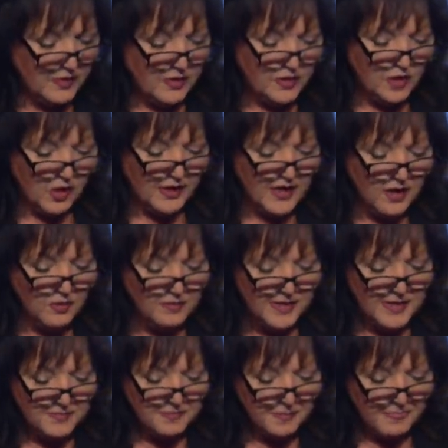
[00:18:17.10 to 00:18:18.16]
Y'all help me.
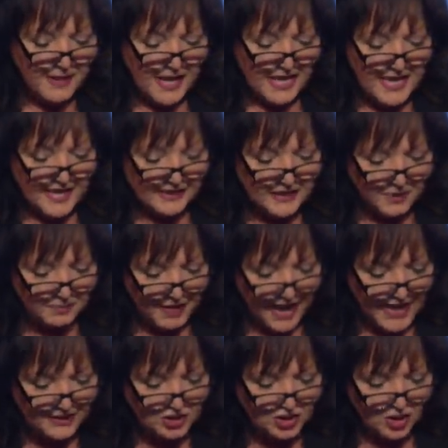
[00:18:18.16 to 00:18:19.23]
He had
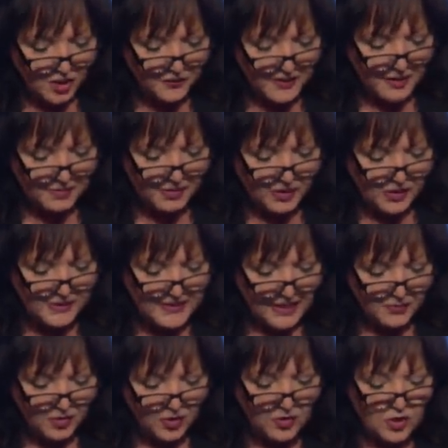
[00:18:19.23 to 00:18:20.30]
compassion on them because they
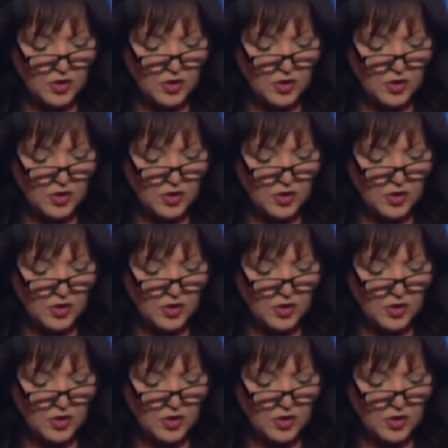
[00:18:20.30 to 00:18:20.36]
were